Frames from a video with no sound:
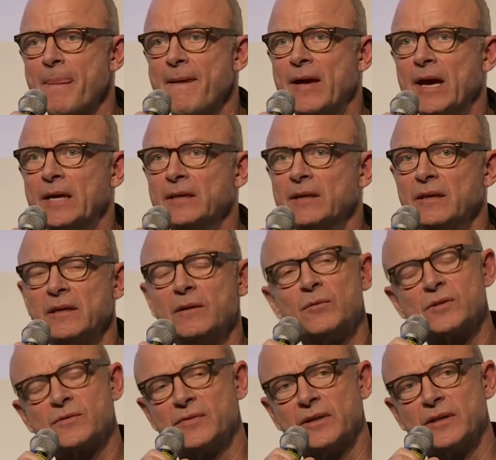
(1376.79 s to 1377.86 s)
And he
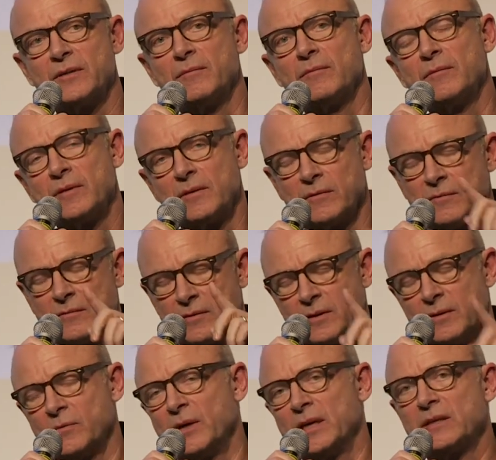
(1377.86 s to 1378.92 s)

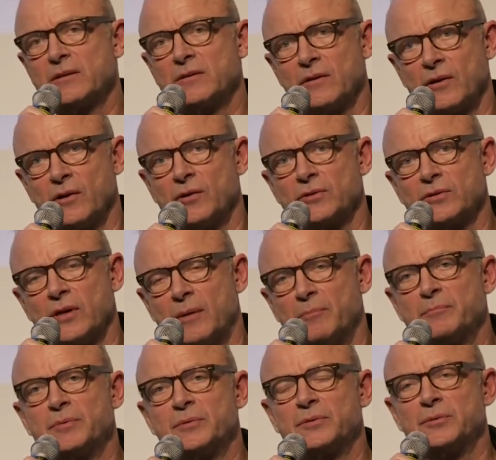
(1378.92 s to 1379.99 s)
went a lot up